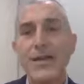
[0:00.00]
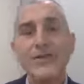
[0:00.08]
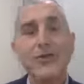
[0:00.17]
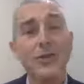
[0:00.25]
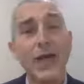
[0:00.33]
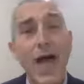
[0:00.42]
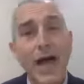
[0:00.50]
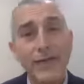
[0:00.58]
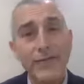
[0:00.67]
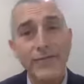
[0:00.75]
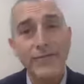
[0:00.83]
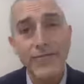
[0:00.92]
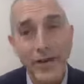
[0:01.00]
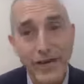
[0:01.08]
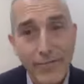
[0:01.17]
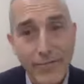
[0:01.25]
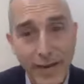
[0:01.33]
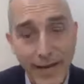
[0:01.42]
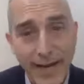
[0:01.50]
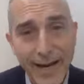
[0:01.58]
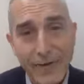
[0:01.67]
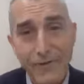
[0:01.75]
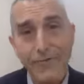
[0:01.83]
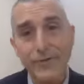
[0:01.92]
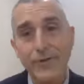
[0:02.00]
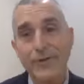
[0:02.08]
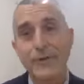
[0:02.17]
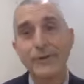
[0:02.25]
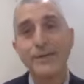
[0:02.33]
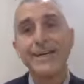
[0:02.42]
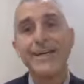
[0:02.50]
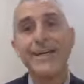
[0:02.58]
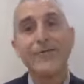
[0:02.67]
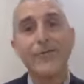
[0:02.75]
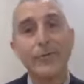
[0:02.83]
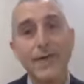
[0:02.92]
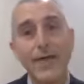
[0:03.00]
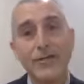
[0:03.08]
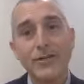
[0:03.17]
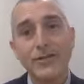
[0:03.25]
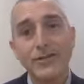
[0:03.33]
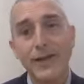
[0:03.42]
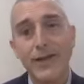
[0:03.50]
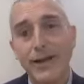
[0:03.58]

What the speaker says: So a lot of very, very helpful information there.